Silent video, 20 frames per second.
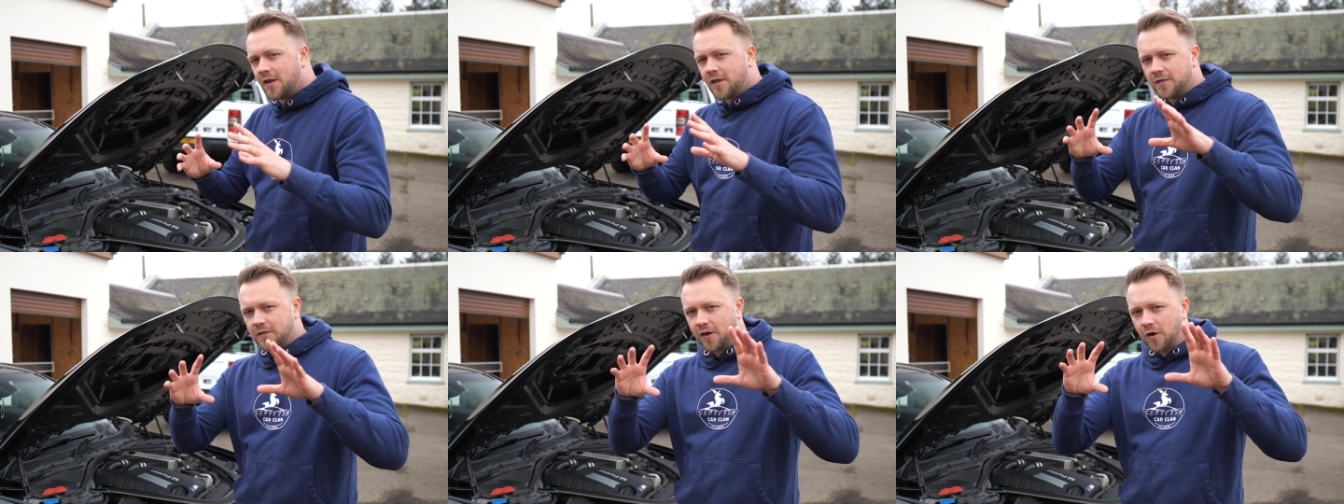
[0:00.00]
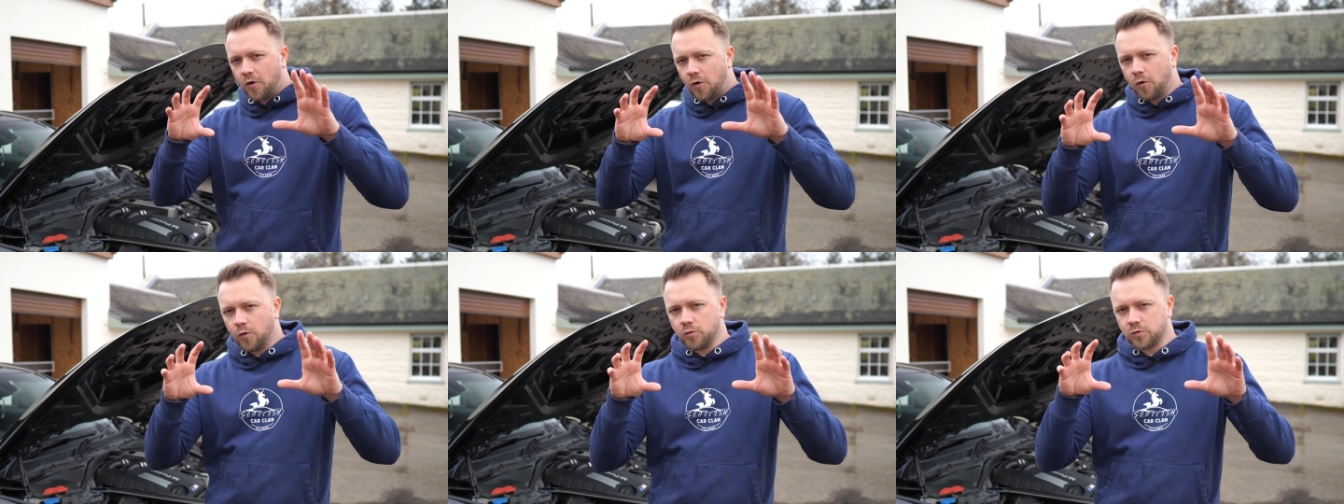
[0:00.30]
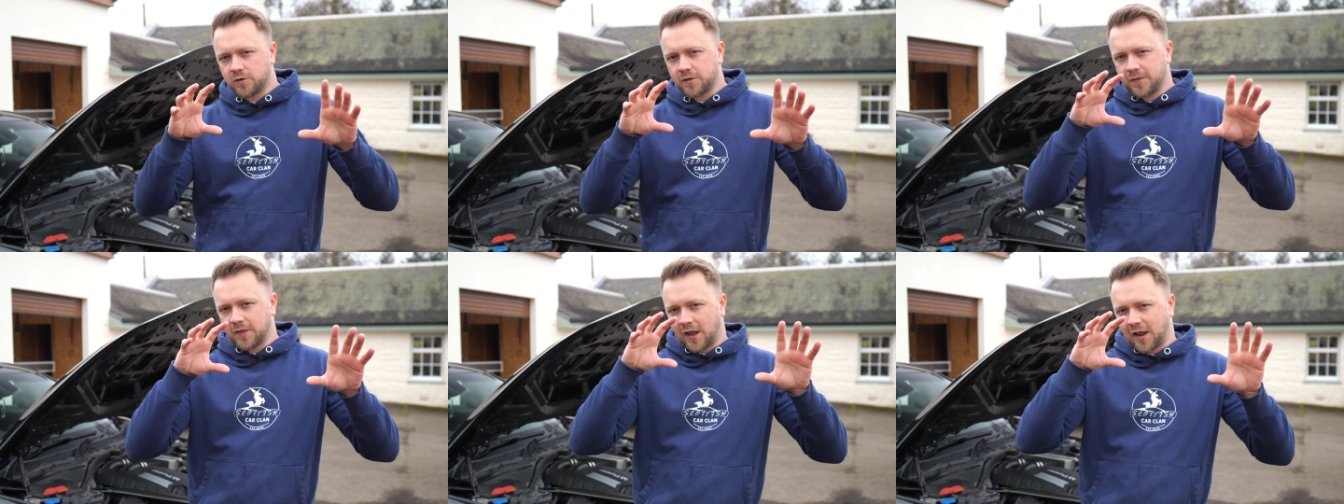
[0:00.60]
that
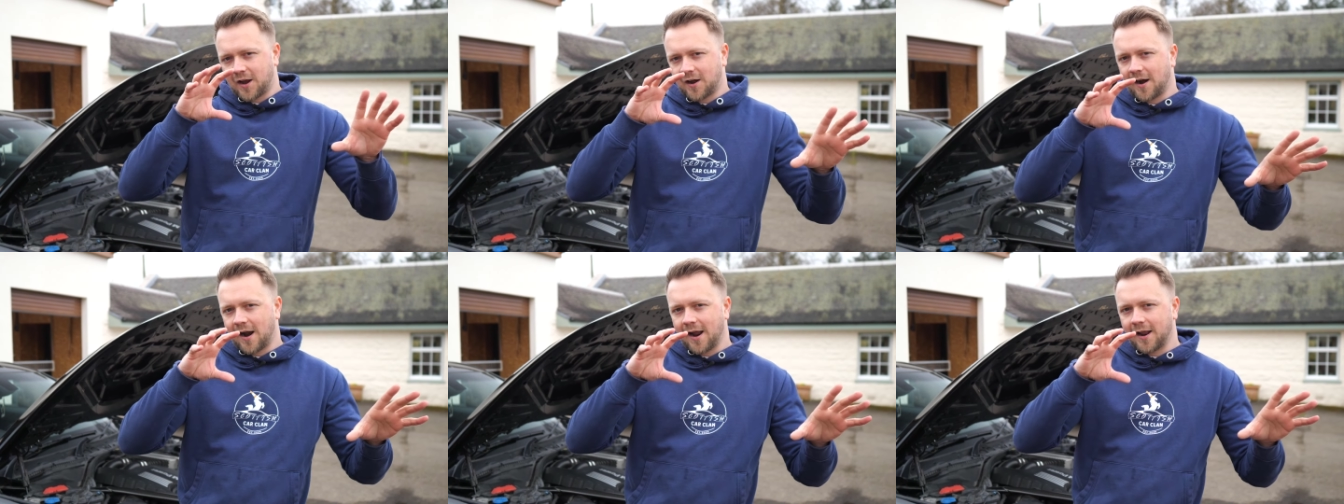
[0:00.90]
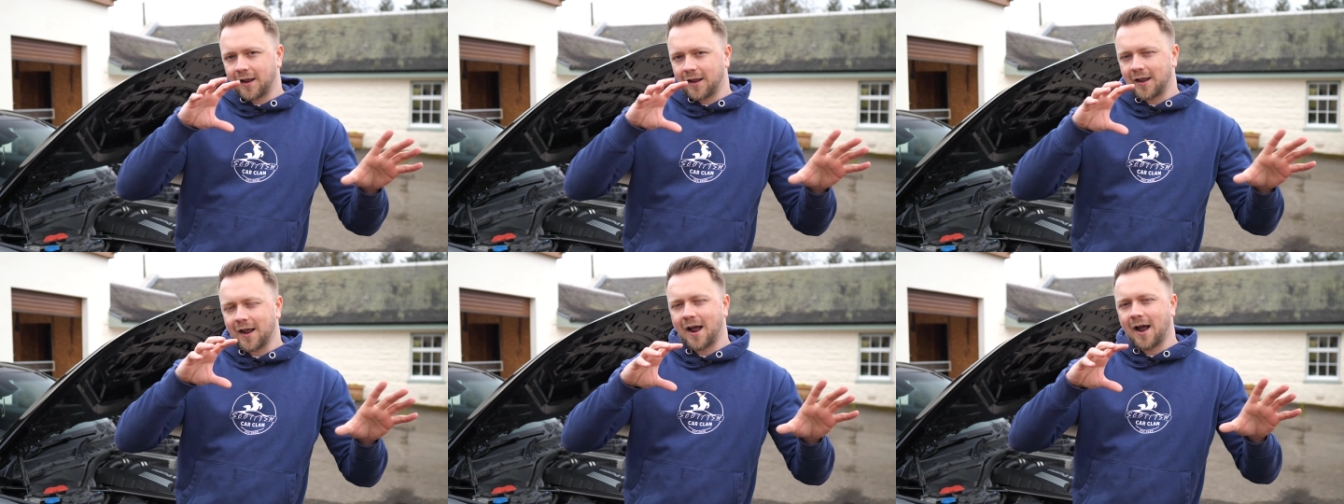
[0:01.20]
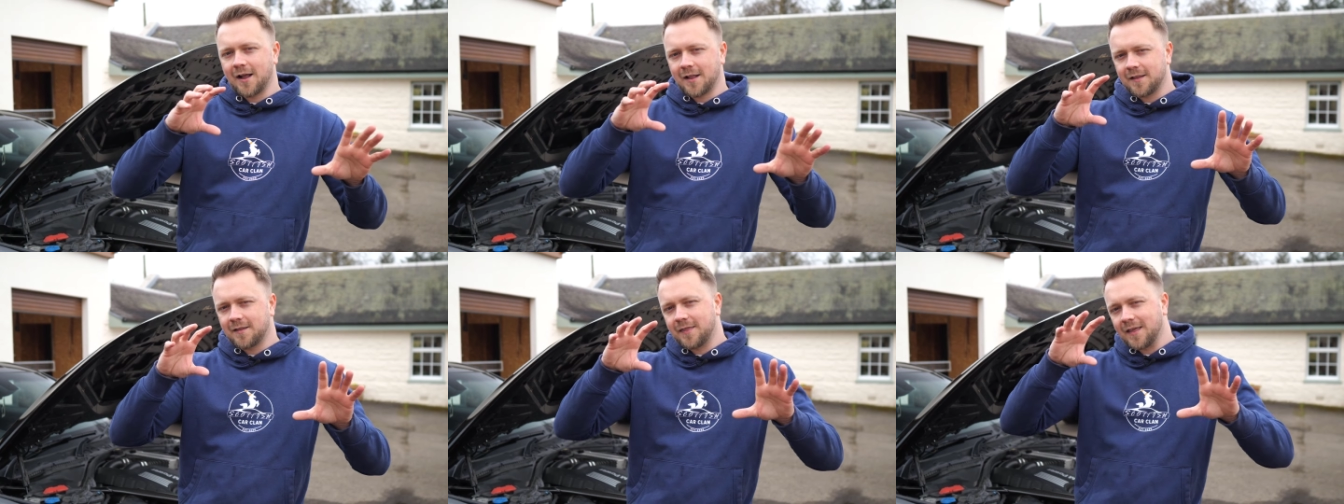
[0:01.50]
holds the crank
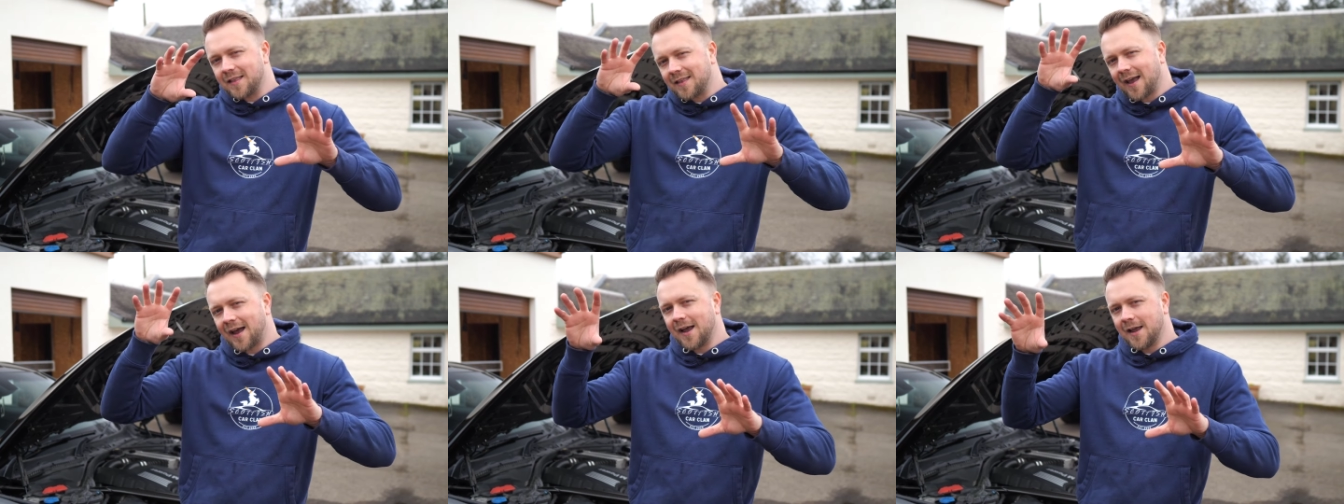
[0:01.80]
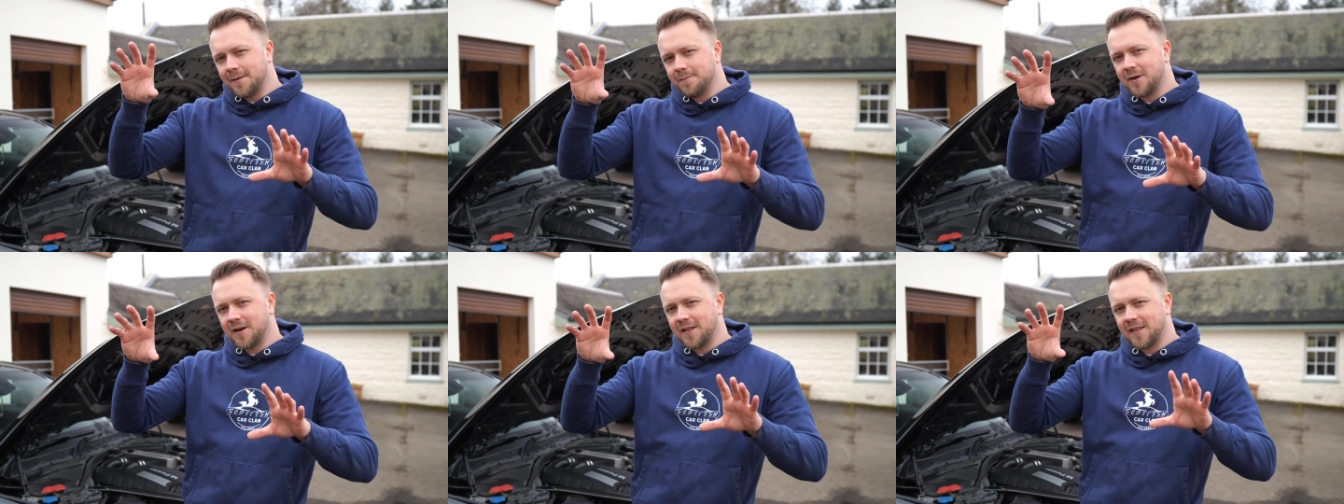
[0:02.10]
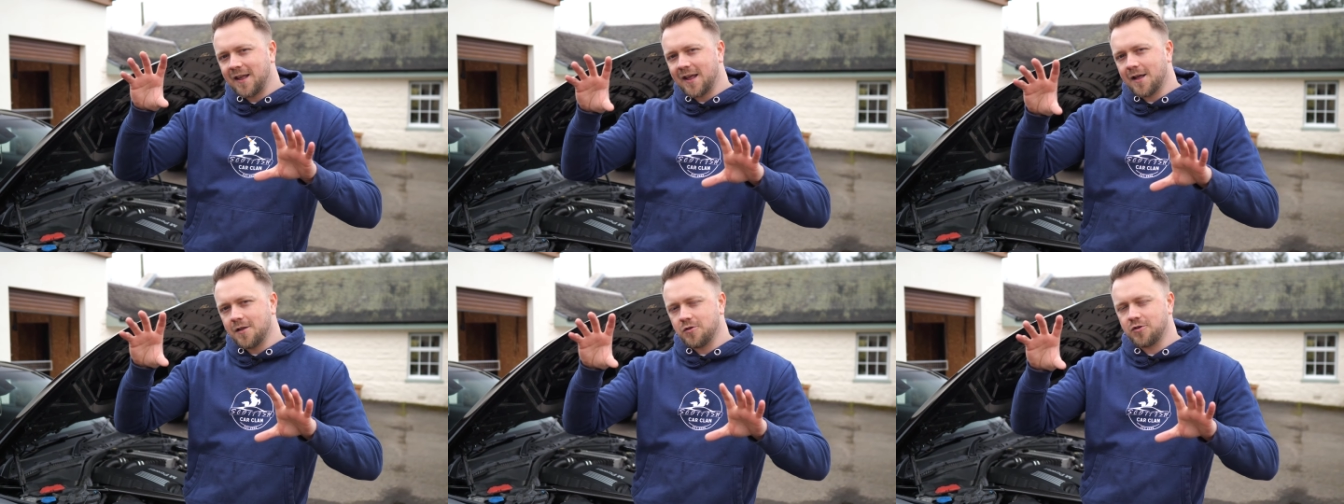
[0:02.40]
and the timing of
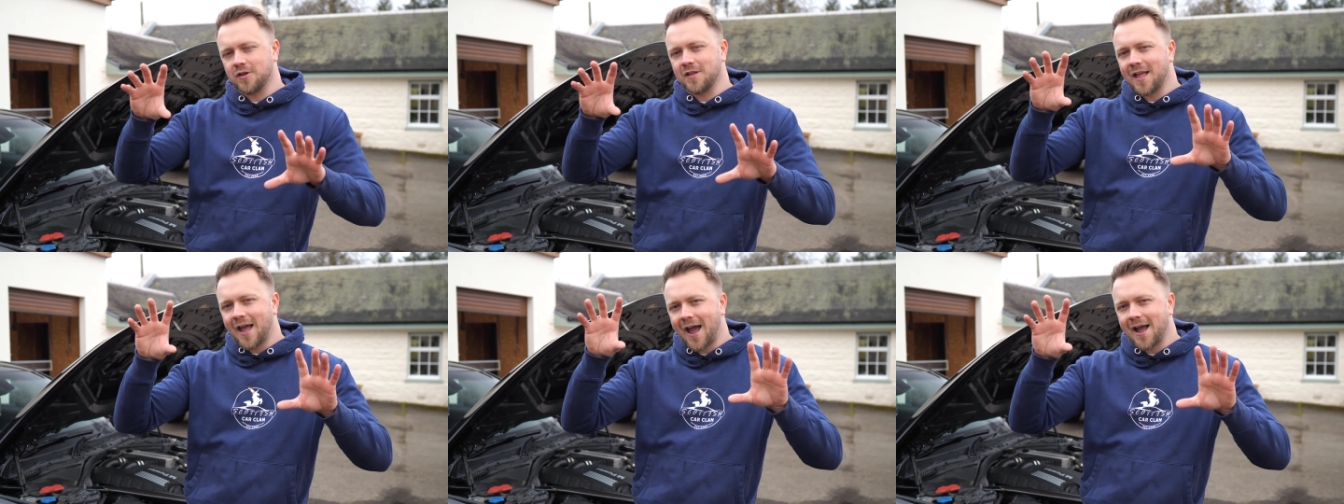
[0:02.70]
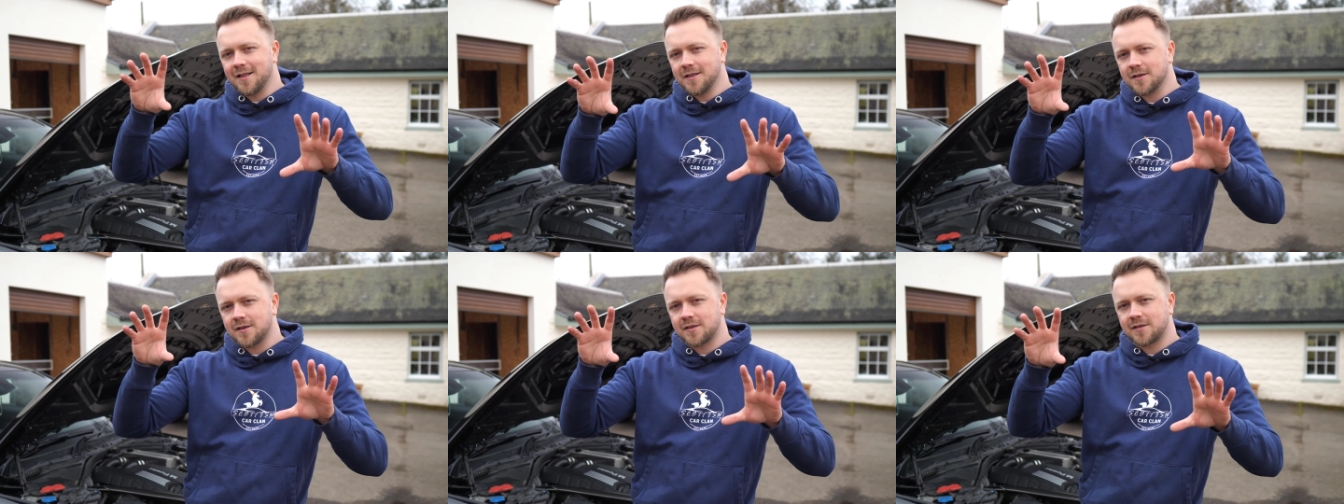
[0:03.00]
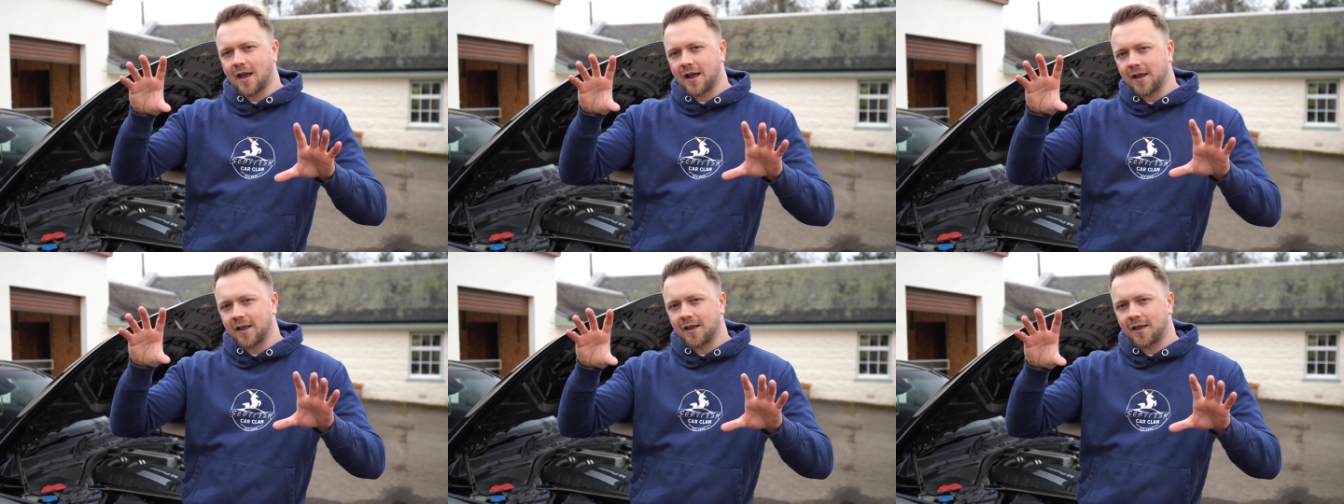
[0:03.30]
the engine in
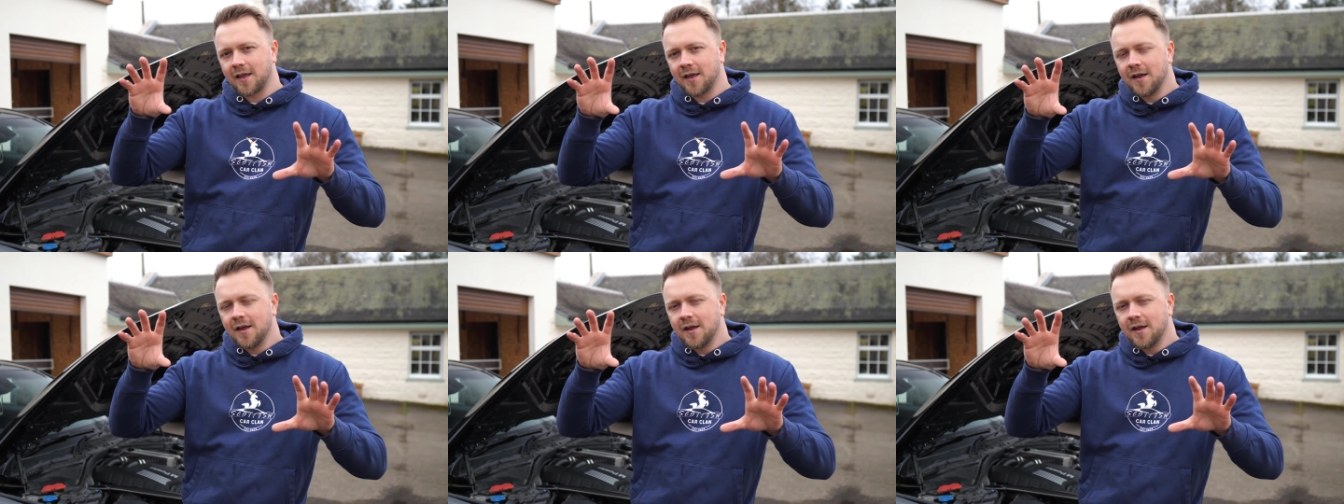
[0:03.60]
sync.